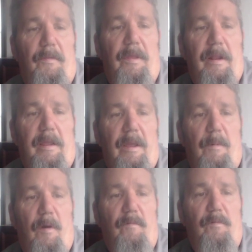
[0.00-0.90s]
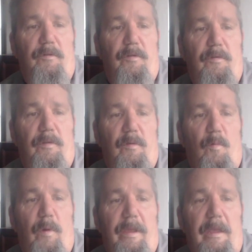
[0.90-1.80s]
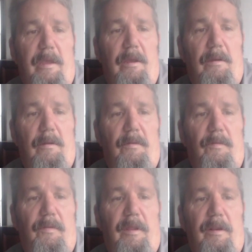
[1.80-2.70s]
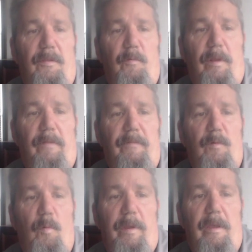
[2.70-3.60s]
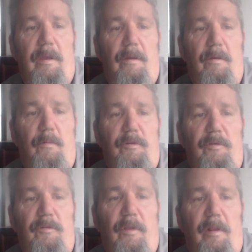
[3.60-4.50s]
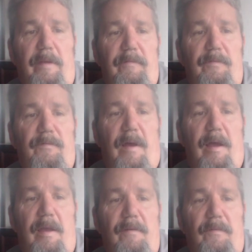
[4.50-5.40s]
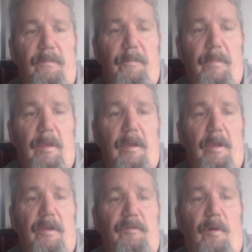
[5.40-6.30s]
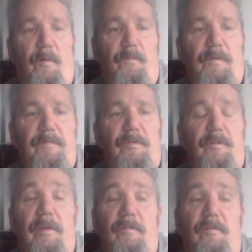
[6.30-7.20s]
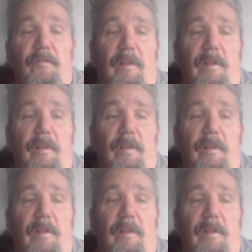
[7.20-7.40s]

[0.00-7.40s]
Then I come over to the week, the relevant week, which is 11/5. So 56 is